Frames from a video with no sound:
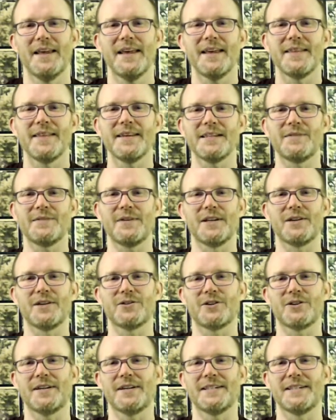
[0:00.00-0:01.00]
These
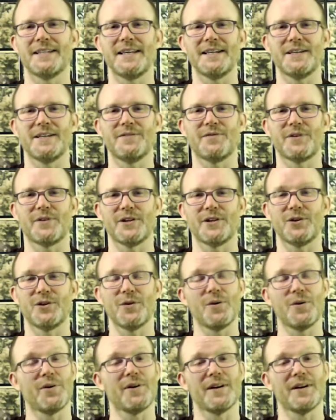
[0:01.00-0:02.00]
videos are intended for
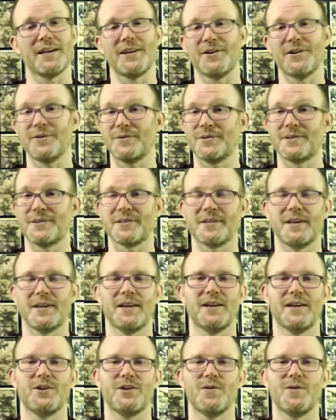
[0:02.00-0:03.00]
your use.
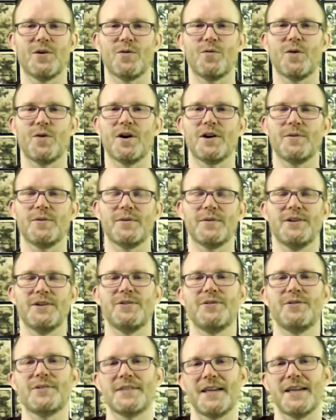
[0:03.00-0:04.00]
You are welcome to
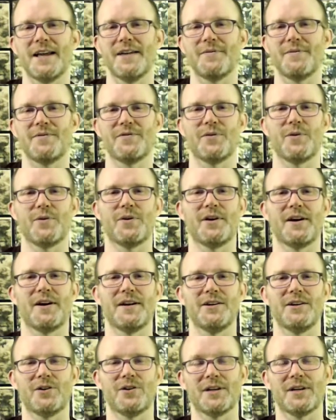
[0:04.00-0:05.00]
use them for
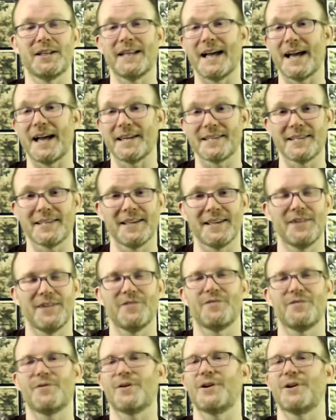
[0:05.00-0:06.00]
your class,
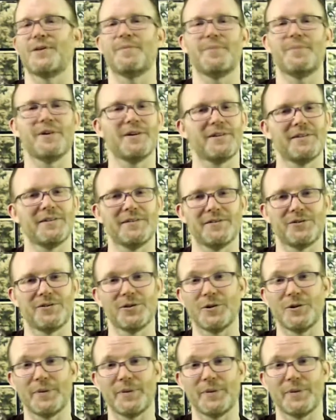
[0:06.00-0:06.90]
for your book group,